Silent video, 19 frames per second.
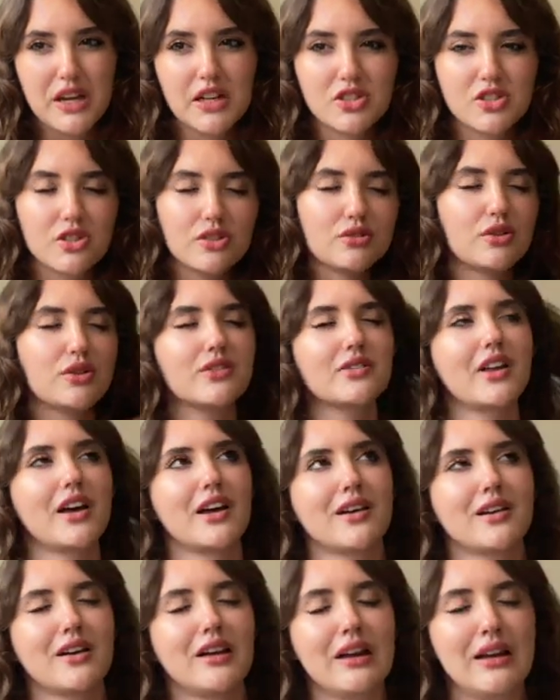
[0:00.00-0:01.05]
And she's sort of
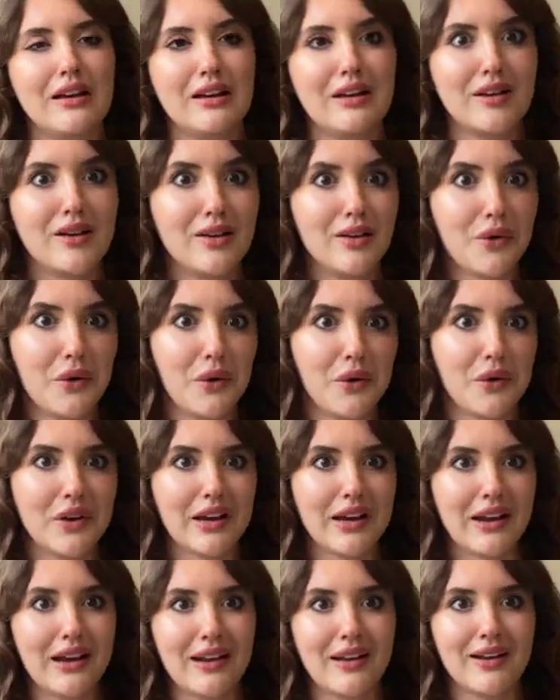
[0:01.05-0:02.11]
like,
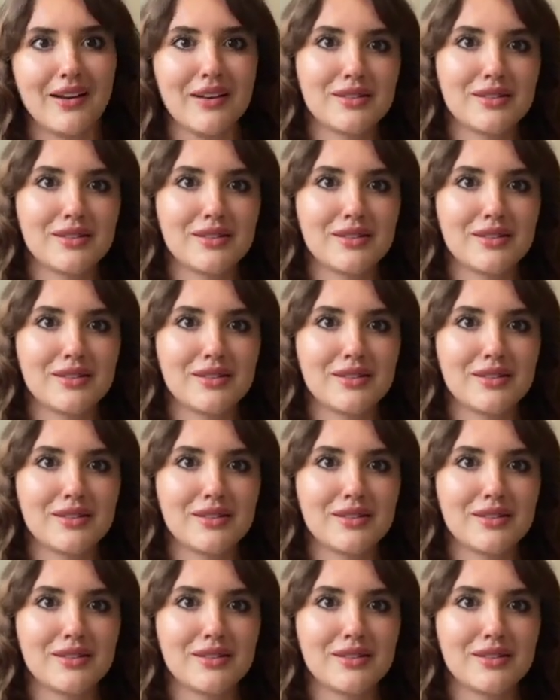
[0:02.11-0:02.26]
okay,